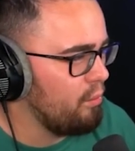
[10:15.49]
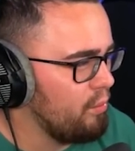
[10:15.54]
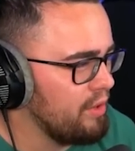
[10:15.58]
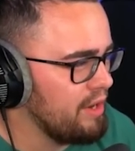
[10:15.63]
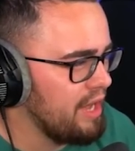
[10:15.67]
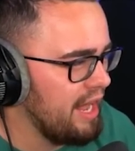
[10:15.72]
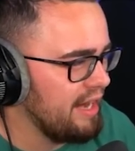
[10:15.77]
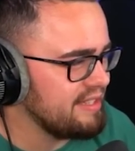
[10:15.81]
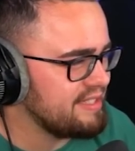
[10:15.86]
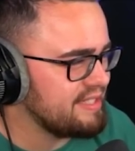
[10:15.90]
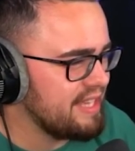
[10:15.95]
We're
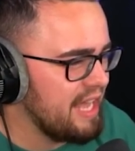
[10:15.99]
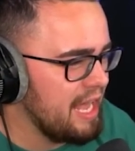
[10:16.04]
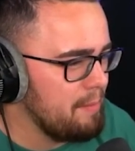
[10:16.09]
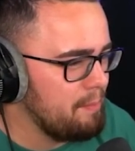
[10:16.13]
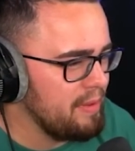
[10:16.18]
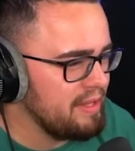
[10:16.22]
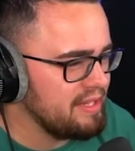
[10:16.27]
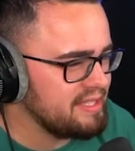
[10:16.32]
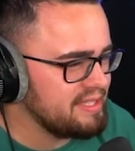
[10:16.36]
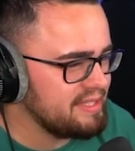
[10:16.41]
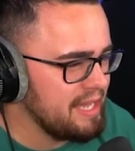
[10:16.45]
not
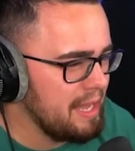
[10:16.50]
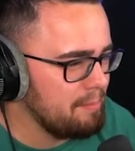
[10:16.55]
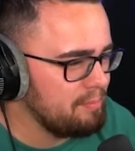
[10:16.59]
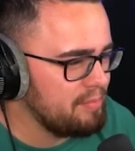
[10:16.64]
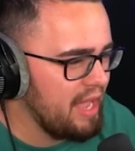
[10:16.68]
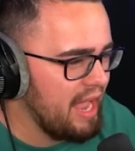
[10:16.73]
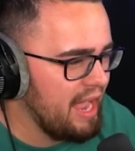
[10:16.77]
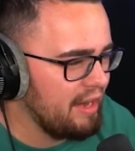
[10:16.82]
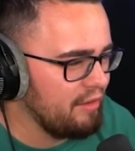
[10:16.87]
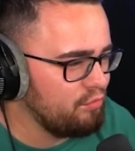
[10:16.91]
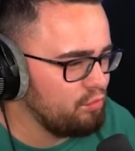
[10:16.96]
escaping
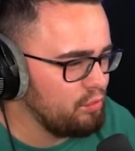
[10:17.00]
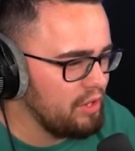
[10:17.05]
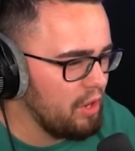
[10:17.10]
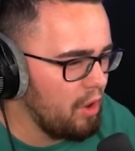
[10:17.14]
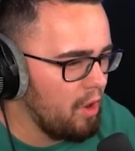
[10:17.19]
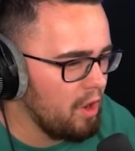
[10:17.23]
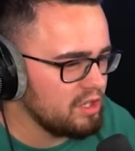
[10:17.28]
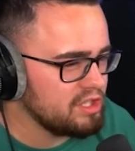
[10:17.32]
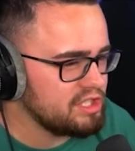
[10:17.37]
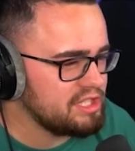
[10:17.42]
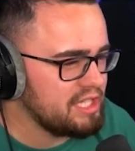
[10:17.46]
stepdad if we
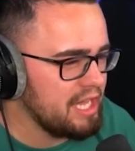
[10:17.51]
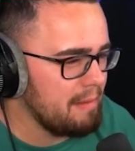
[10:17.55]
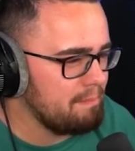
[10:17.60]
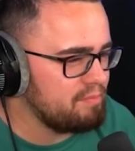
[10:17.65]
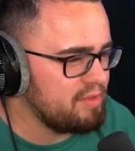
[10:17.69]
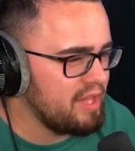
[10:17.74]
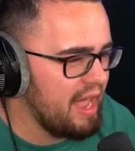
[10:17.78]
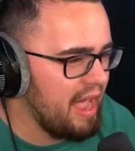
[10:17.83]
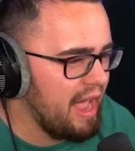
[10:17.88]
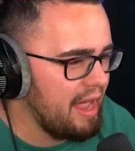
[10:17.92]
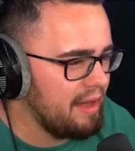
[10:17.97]
are
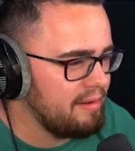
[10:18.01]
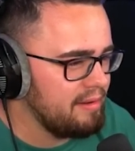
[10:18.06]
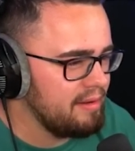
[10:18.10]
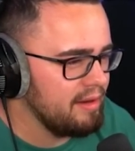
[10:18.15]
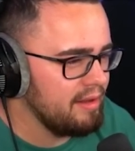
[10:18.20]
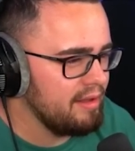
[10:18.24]
stepdad.